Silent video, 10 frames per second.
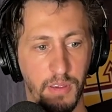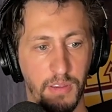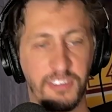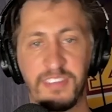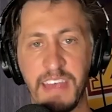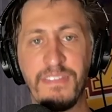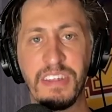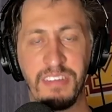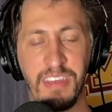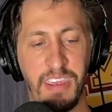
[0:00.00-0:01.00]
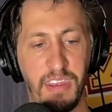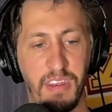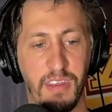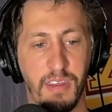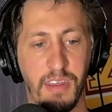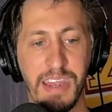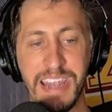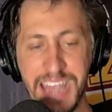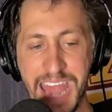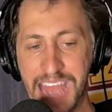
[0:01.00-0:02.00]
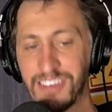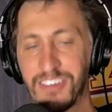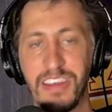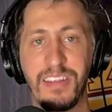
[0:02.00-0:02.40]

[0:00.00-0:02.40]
17 nationally